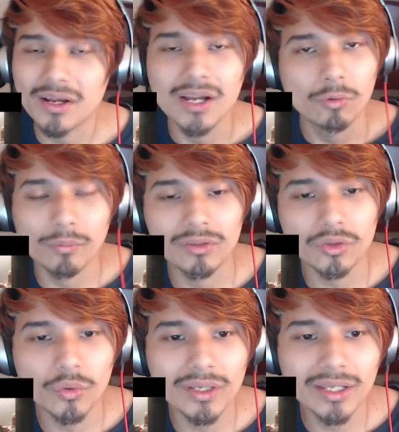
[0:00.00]
woman
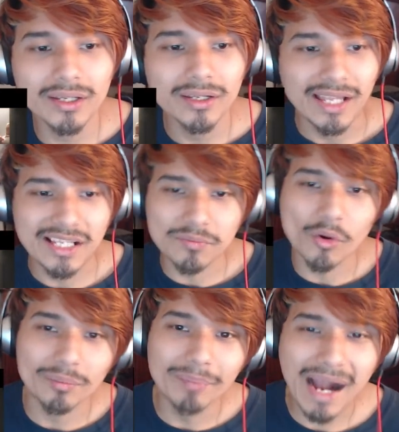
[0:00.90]
doing it, it's more
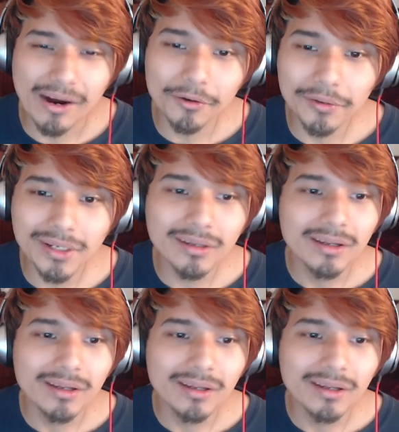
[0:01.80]
empowering.